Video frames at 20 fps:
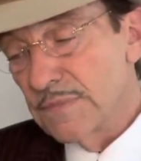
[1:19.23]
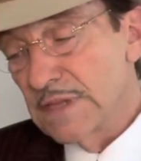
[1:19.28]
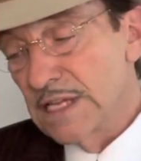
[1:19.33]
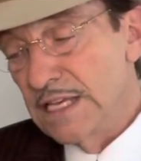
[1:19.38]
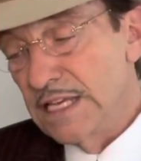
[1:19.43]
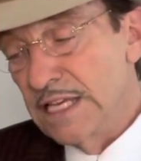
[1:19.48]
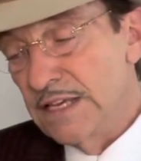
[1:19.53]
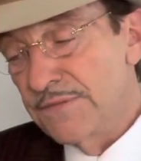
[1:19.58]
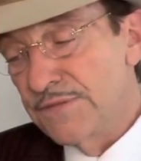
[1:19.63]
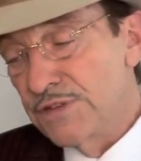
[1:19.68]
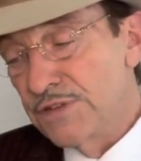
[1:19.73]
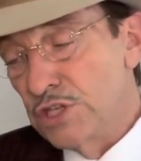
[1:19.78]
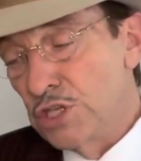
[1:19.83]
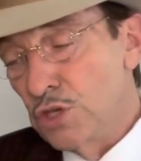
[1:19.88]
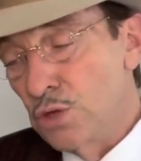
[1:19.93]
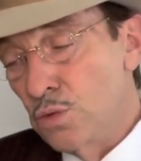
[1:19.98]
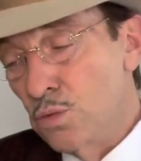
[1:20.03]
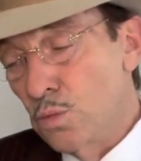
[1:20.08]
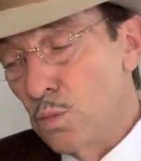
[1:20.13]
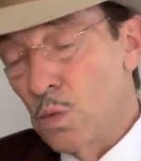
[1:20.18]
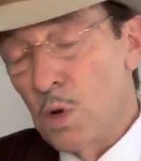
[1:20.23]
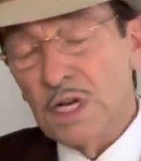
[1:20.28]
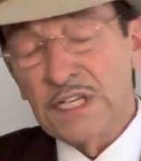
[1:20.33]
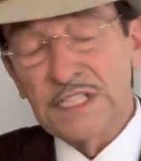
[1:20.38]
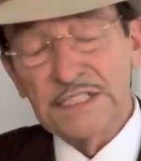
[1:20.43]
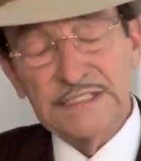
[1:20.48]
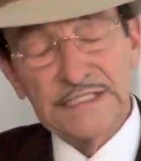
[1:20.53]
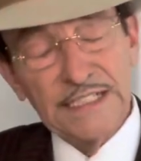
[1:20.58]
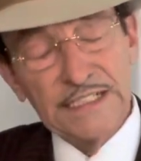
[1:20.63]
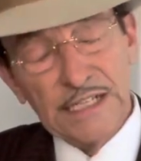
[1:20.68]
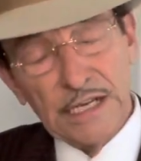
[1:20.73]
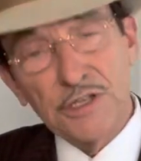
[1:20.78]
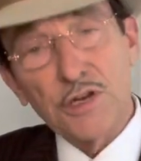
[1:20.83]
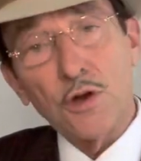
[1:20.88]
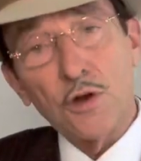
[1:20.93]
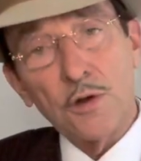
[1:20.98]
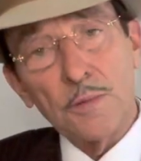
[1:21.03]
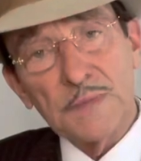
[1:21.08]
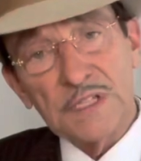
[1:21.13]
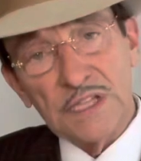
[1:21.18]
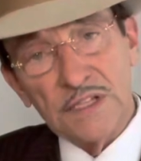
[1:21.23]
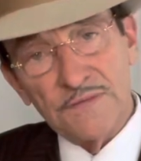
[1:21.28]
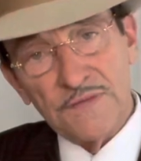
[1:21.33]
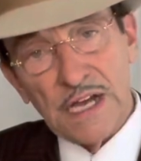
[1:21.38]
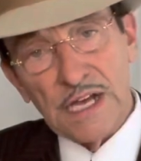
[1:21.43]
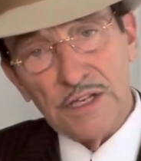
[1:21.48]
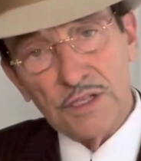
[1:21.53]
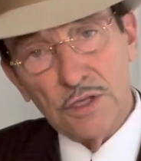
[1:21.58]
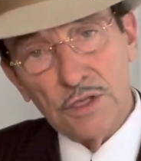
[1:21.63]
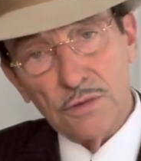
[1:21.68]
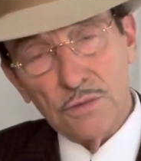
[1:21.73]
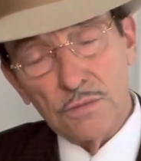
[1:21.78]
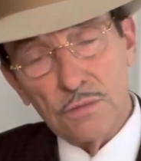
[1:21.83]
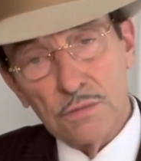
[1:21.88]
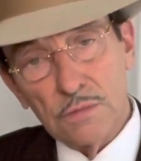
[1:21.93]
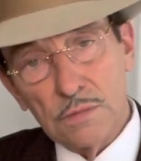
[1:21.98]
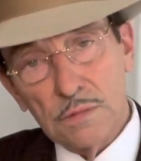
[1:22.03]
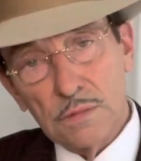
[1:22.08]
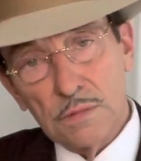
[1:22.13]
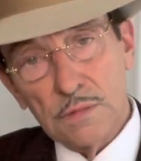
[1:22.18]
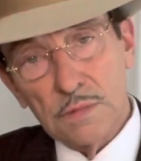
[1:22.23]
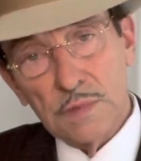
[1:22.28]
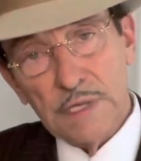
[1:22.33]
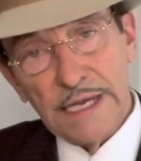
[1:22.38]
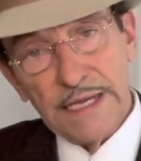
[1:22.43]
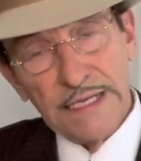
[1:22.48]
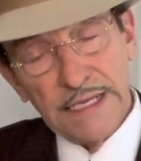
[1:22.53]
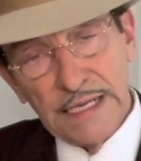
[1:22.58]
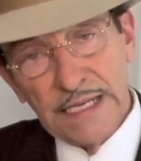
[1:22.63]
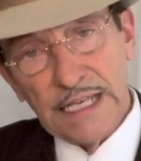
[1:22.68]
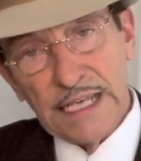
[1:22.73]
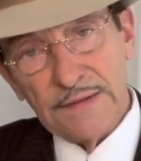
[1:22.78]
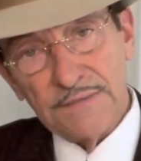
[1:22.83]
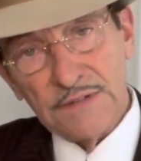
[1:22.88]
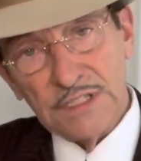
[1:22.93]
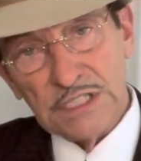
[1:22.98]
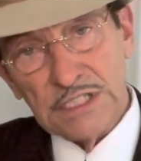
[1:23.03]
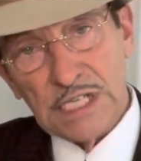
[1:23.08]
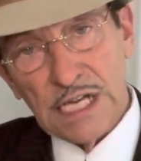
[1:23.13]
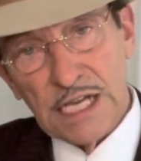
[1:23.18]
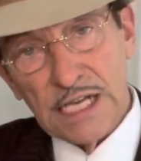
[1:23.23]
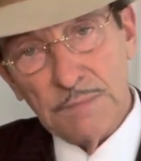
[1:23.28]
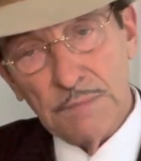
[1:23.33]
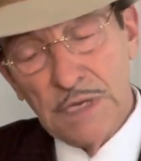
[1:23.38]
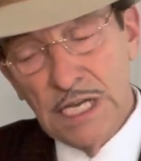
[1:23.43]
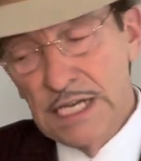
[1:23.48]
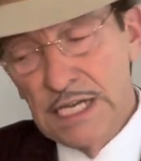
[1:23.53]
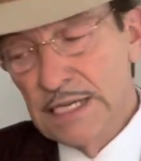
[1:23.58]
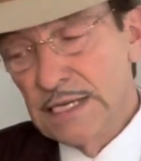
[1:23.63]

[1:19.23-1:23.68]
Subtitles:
if you wanted to determine the value at any given time,